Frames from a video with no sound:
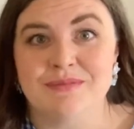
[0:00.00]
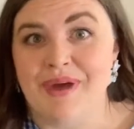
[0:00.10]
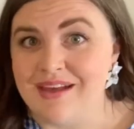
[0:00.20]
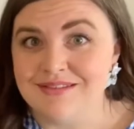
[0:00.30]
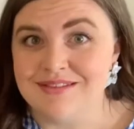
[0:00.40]

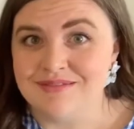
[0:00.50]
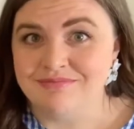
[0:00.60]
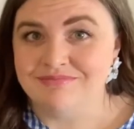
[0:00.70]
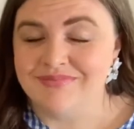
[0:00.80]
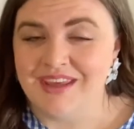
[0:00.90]
mess.
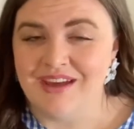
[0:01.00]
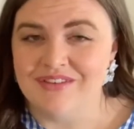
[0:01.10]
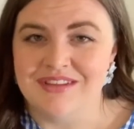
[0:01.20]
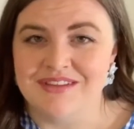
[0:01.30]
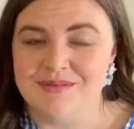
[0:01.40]

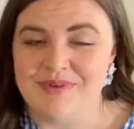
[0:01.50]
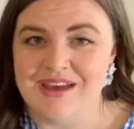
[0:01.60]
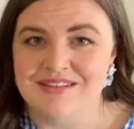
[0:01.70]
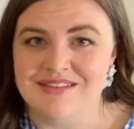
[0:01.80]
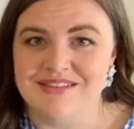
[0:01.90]
Everything's a
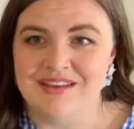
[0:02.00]
mess.